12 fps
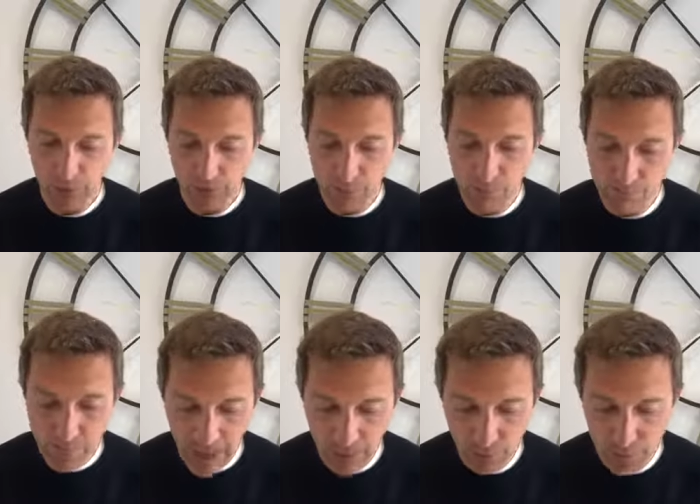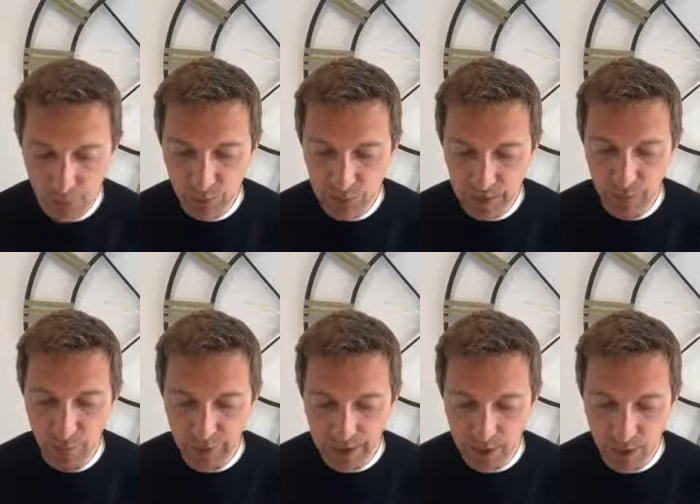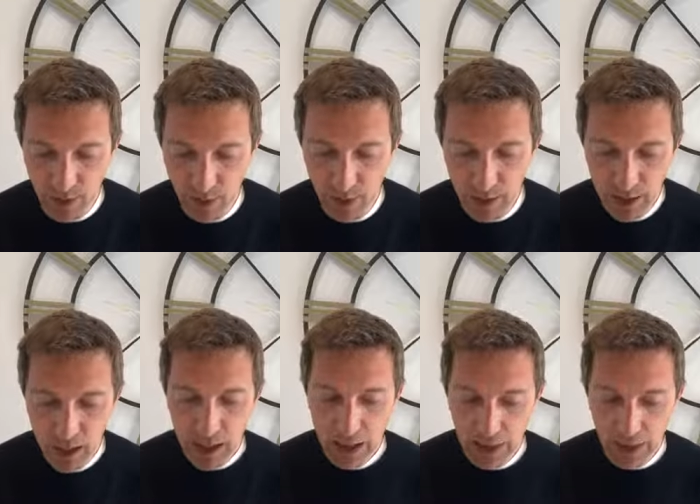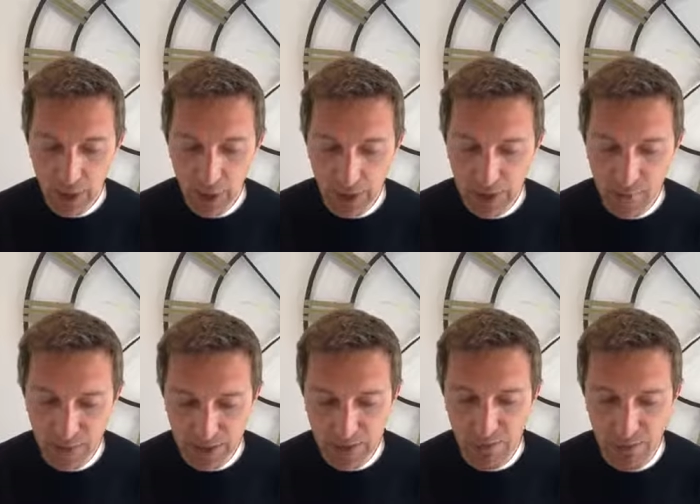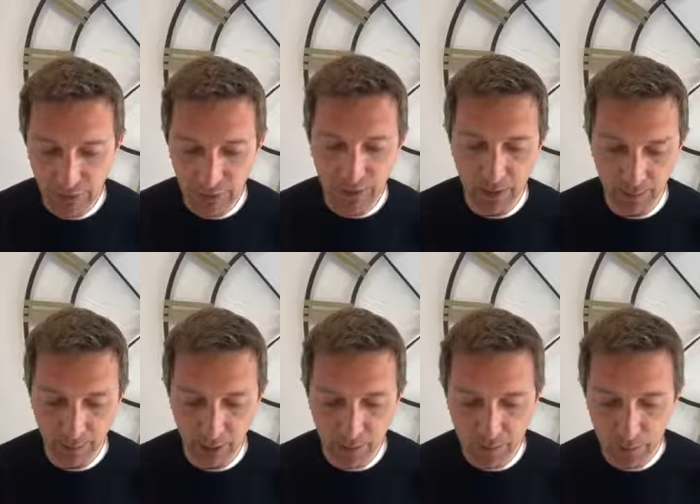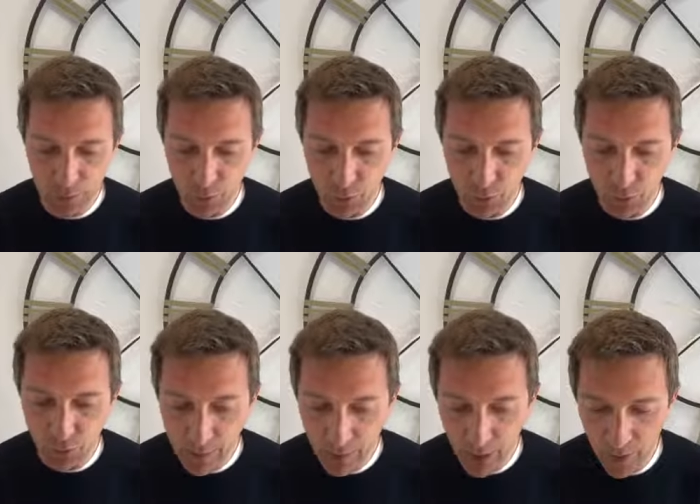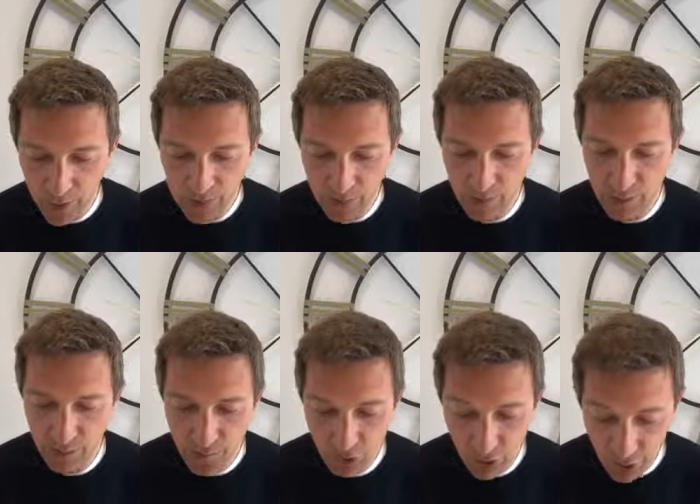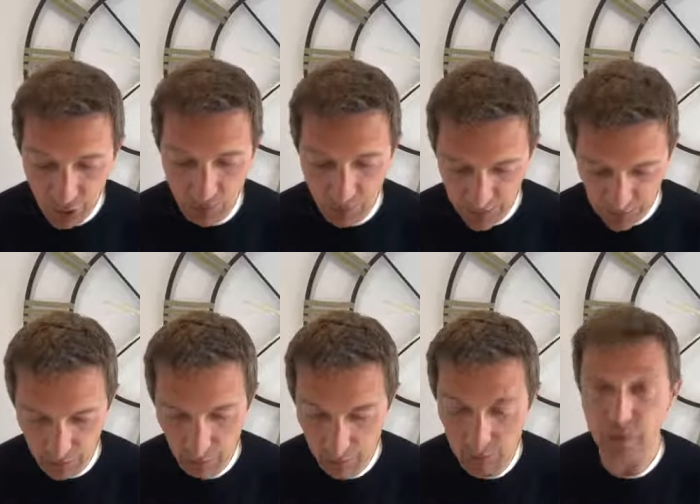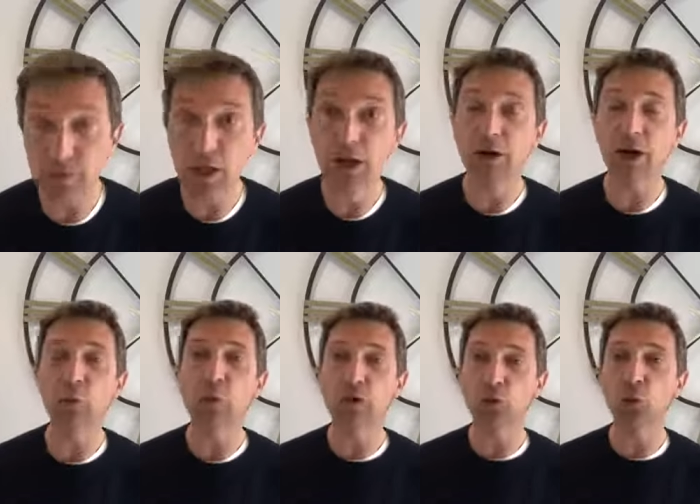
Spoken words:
But the mounds were several meters high and included bits of ceramic and plaster which could be repurposed as construction materials. Right, we